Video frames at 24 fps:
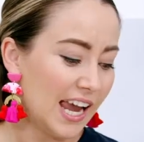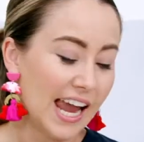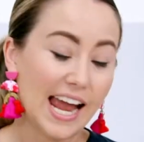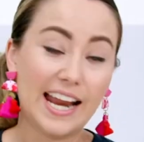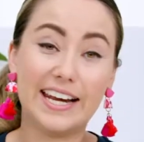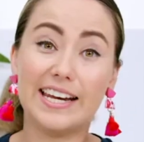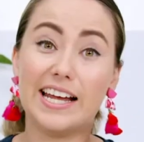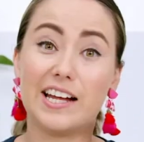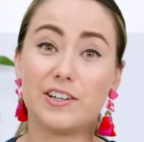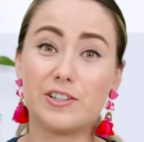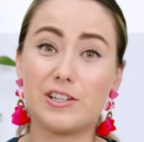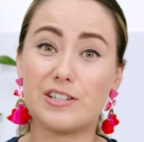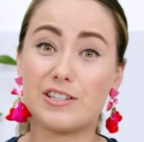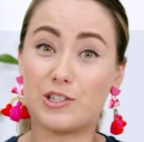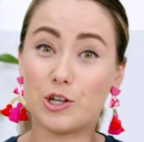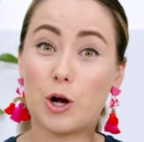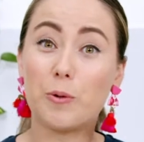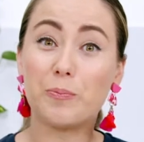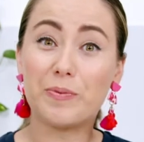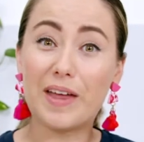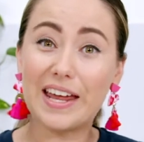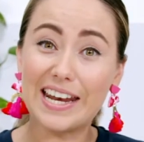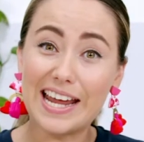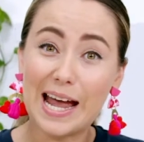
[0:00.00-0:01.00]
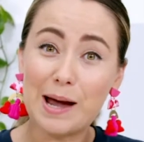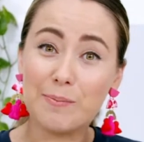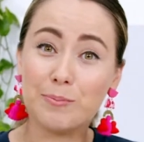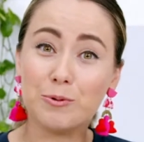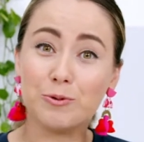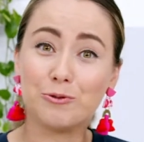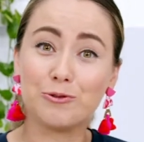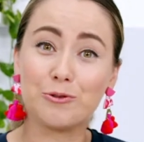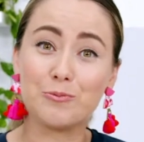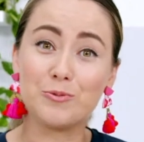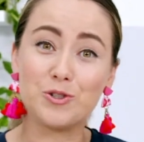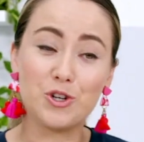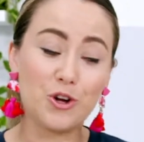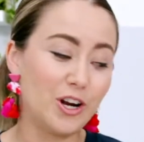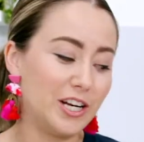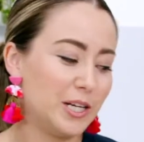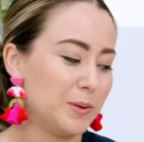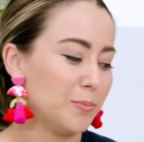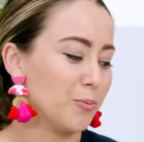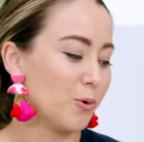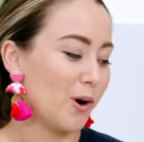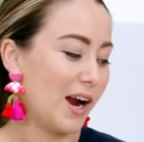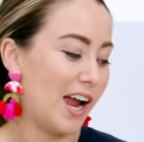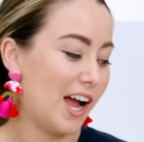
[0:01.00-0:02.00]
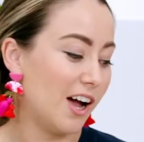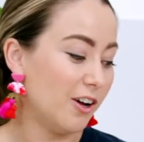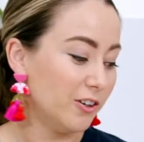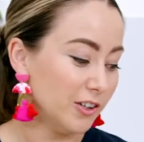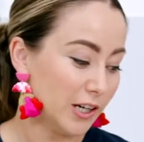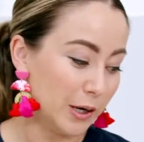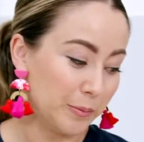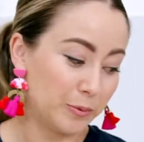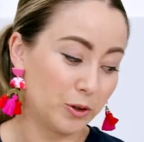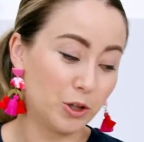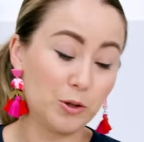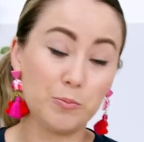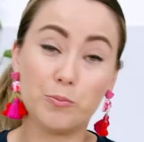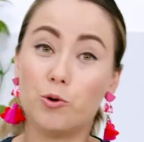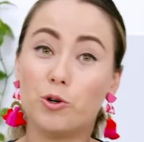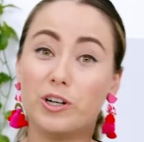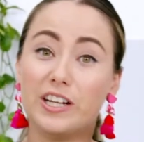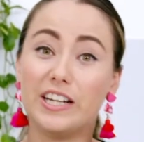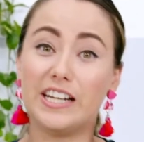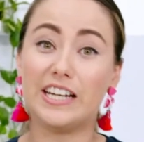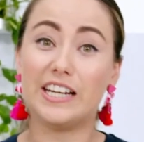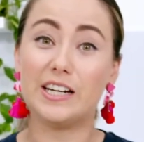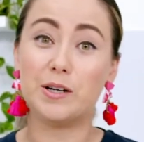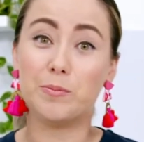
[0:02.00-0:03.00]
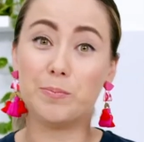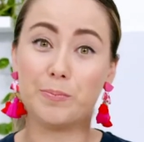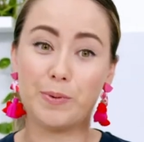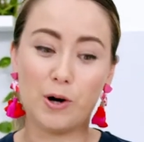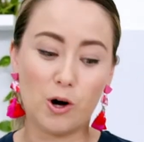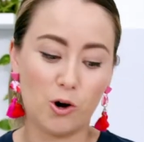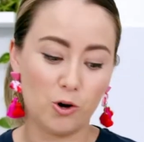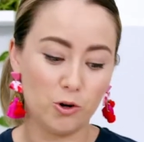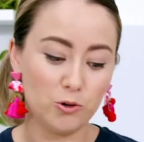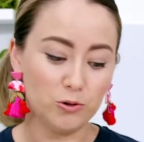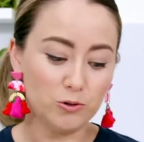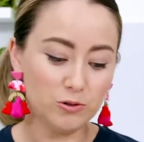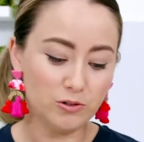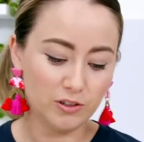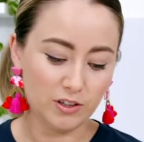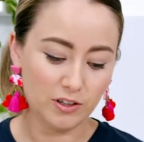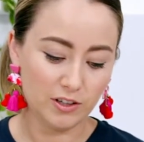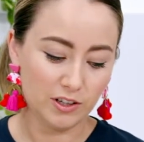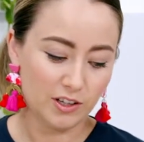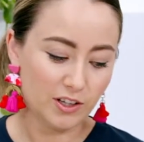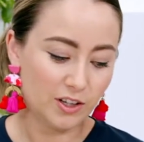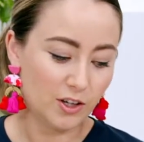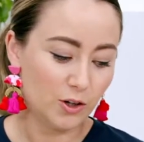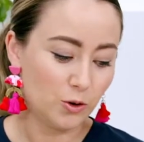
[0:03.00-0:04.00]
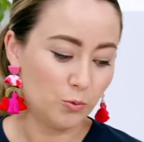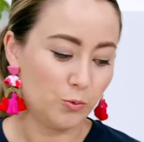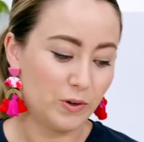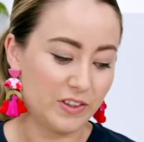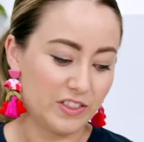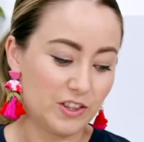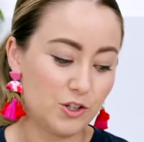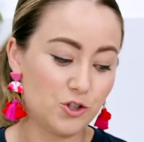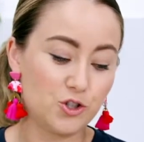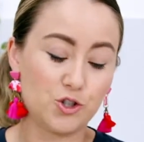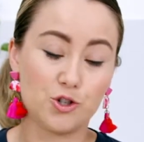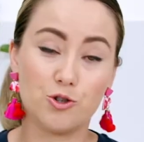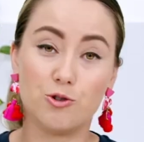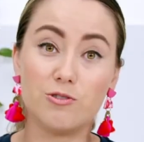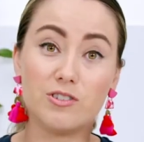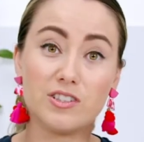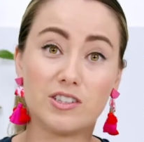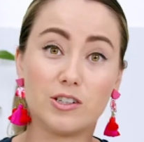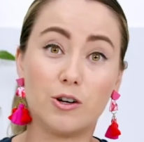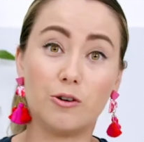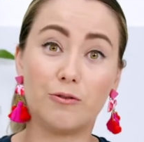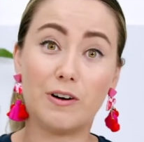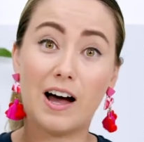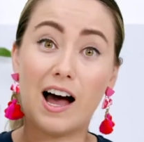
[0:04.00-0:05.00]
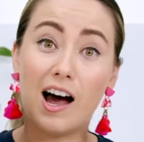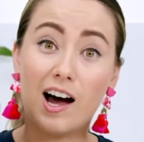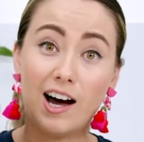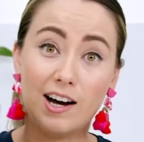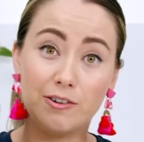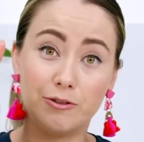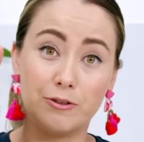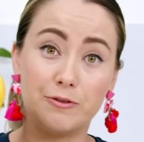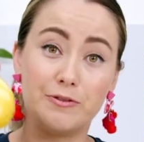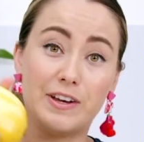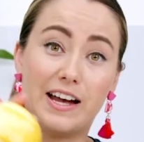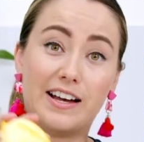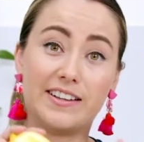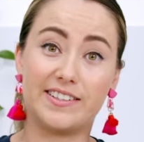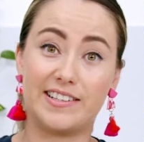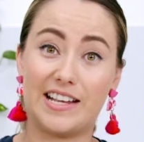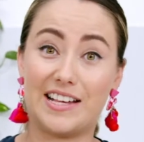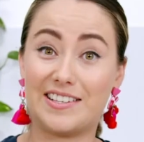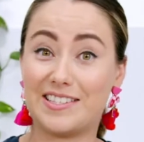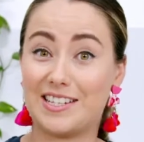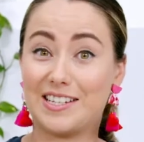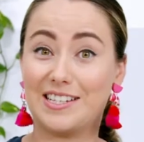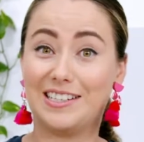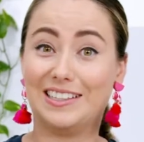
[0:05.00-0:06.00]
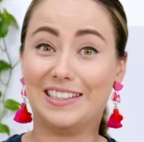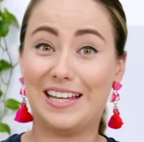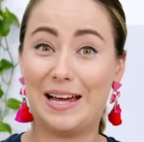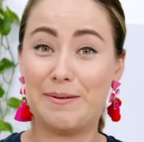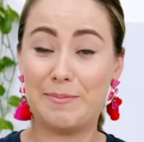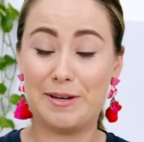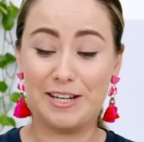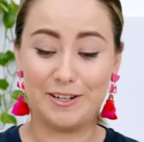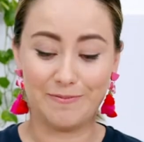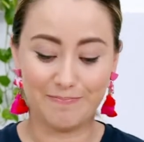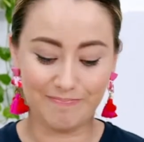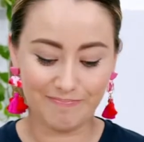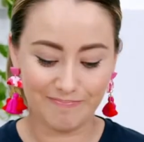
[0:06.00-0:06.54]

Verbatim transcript: And now to stop that apple from turning brown, I'm going to put it in a bowl with the juice of 1/2 of our zested lemon.